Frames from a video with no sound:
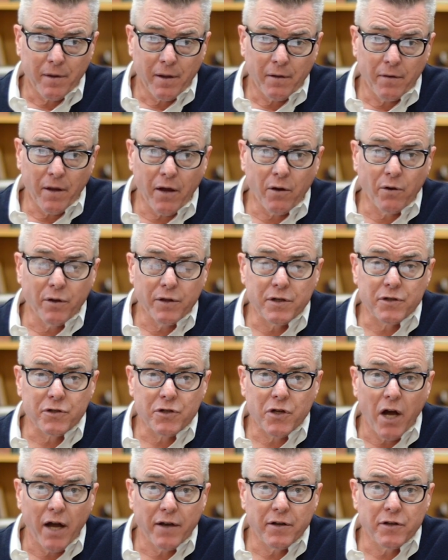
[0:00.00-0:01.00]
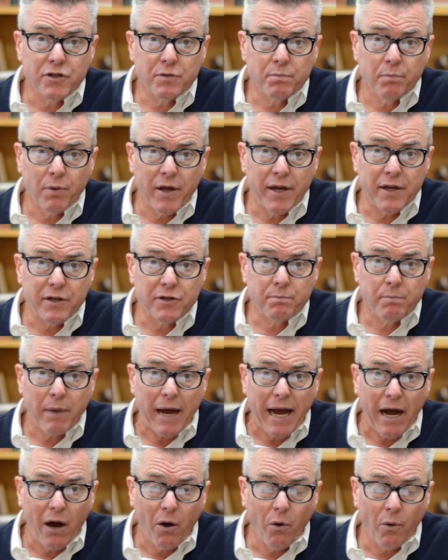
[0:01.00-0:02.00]
not only does God display his
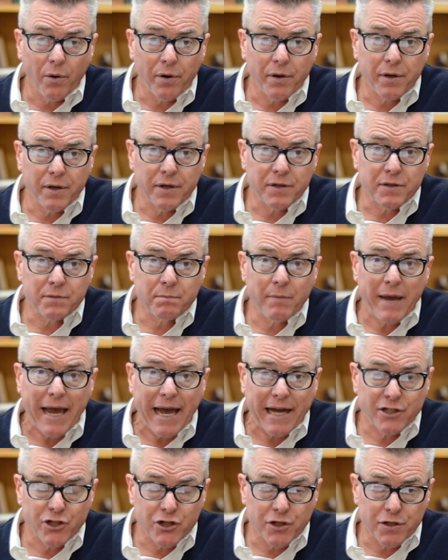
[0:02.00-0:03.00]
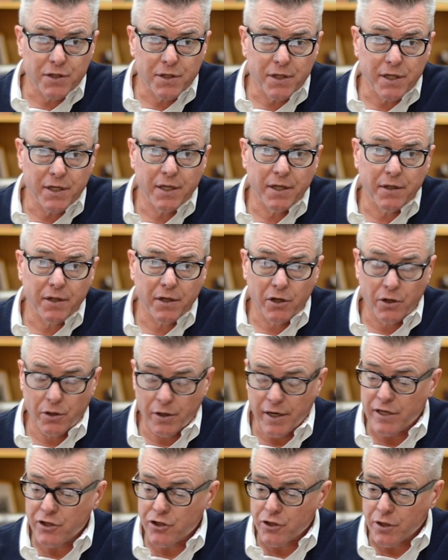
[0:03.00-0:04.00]
power and his majesty in the
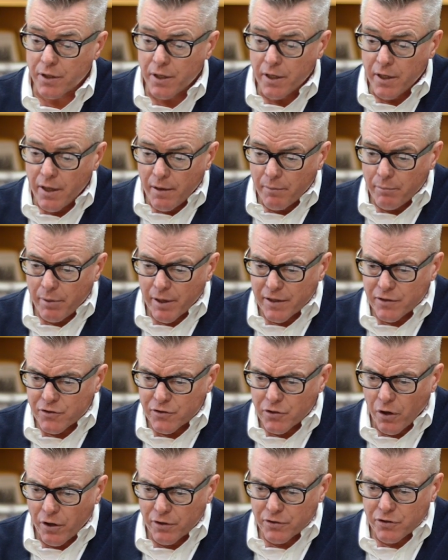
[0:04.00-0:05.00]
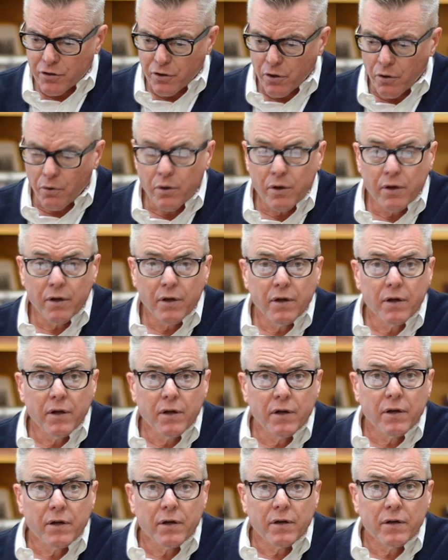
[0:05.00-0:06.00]
creation, but he's also
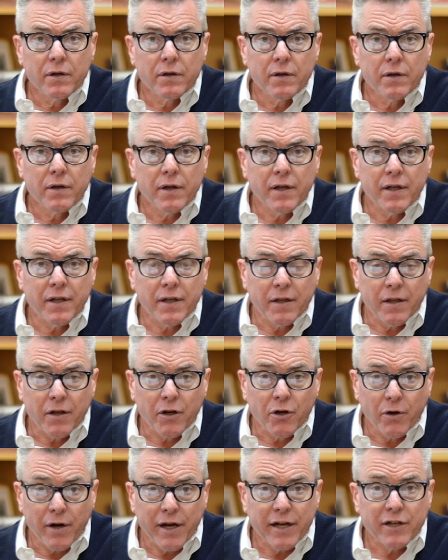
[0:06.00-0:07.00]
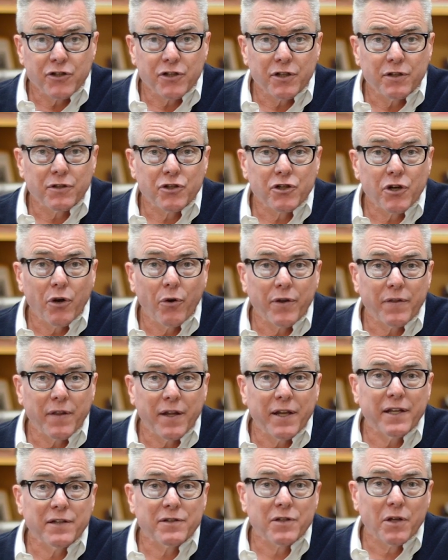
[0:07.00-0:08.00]
in the creation showing that
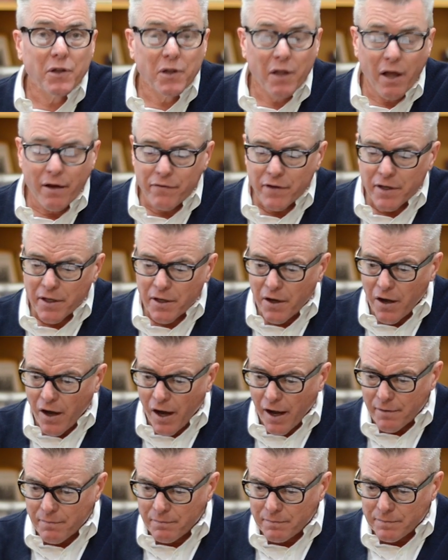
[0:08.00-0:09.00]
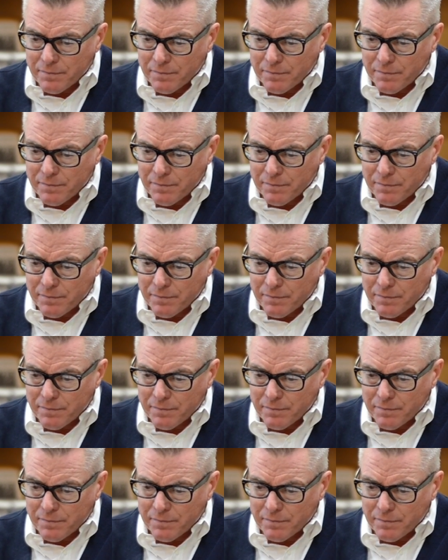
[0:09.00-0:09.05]
he's a loving God.